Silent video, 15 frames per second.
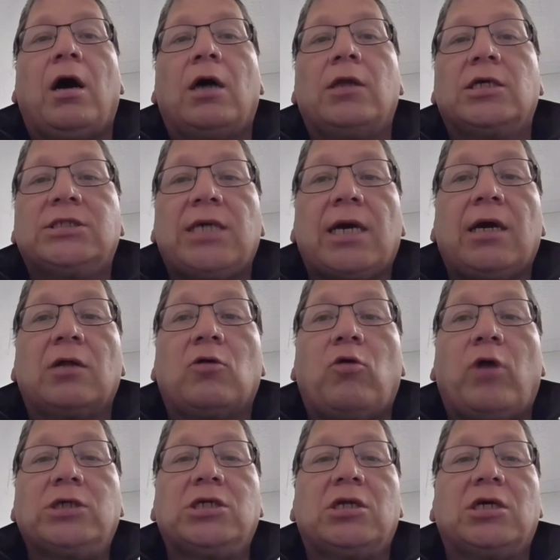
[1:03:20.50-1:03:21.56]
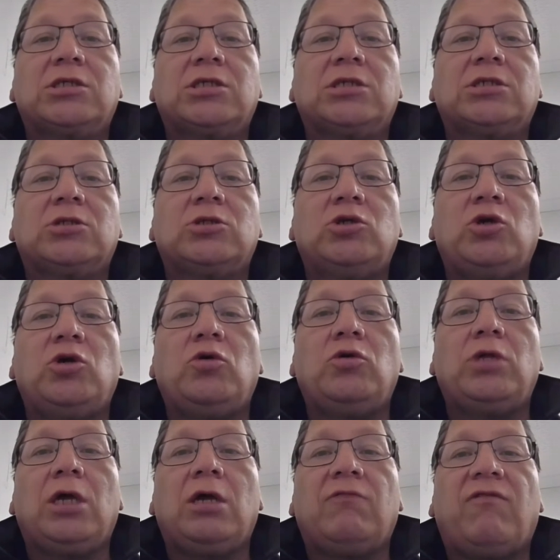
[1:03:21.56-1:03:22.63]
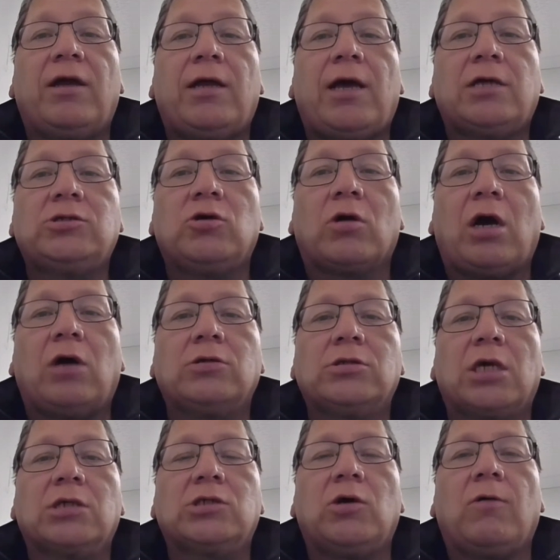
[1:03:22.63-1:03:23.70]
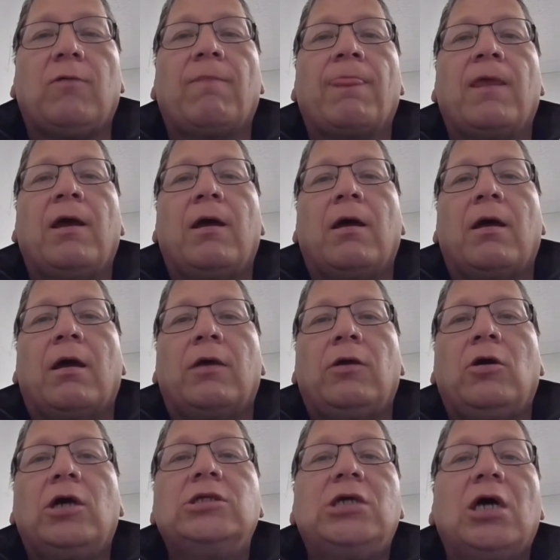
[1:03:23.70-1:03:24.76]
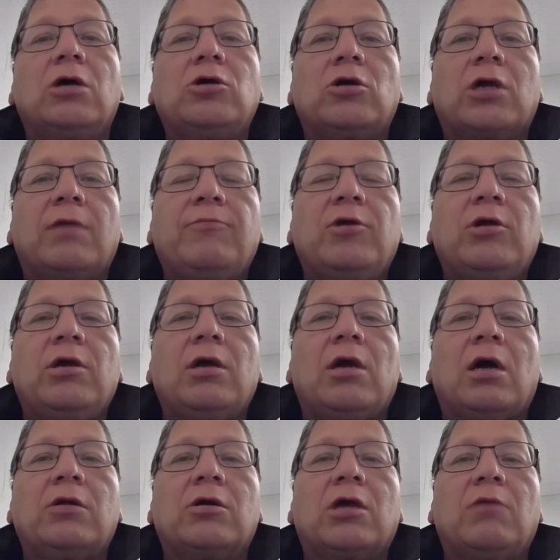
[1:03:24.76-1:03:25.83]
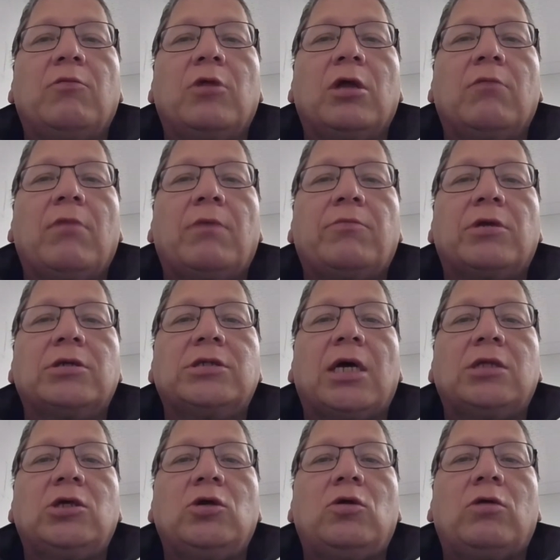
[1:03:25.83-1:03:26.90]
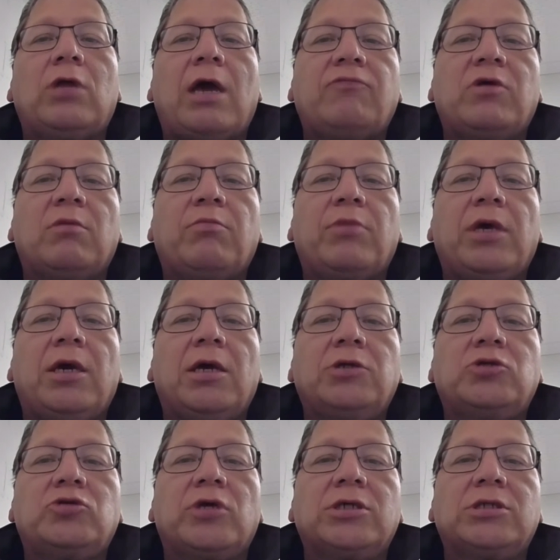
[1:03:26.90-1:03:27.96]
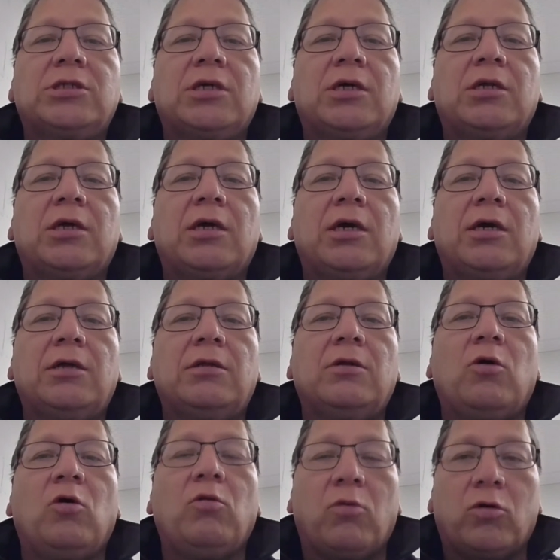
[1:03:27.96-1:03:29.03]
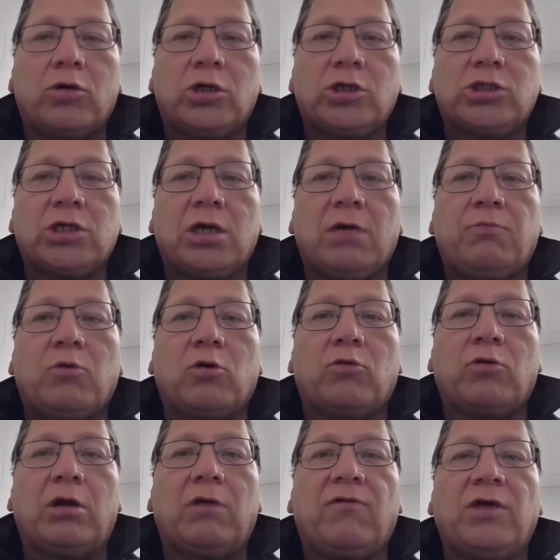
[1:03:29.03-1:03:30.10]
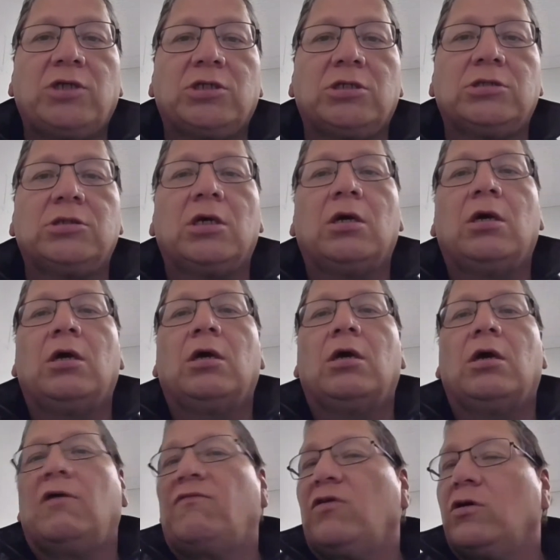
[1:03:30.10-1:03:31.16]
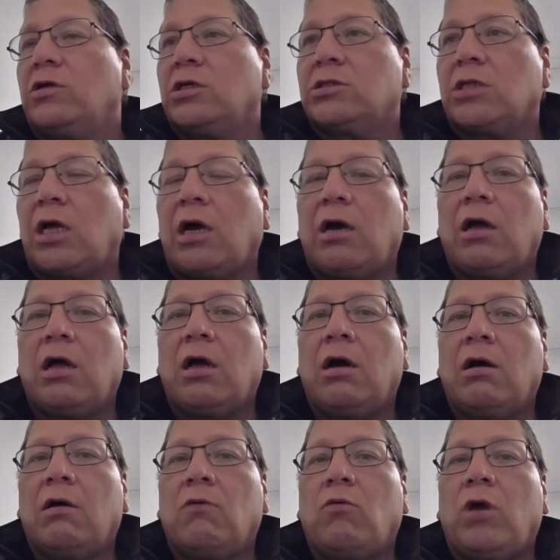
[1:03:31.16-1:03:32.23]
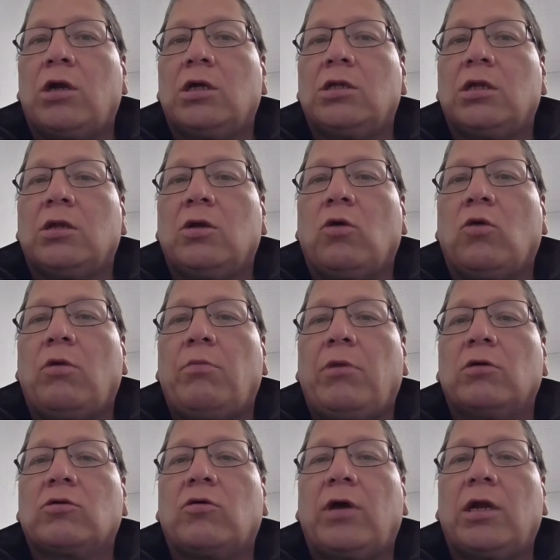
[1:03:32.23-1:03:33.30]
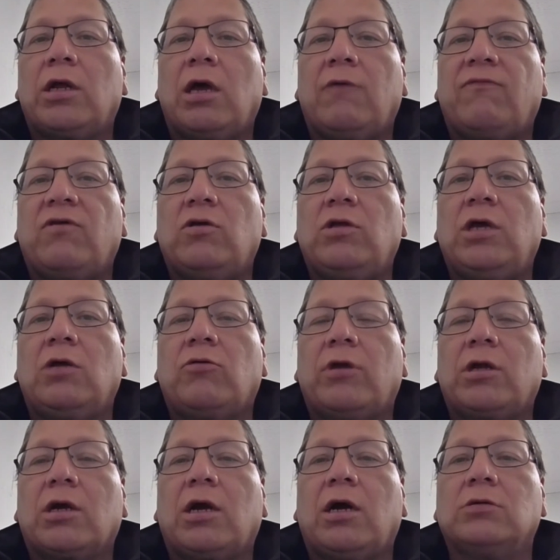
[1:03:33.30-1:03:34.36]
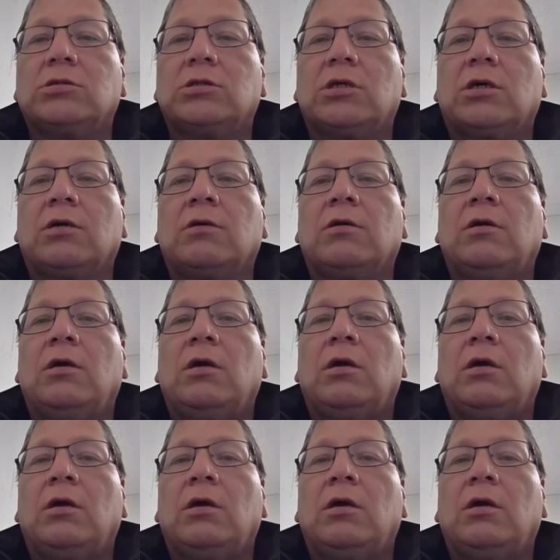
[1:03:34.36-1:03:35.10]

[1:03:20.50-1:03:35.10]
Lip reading: On the second question, it says, do you need financial counseling? So you could tell your community, other community members, that you don't have to be interested in home ownership or renovations. If you just want to know about credit, if you need credit counseling,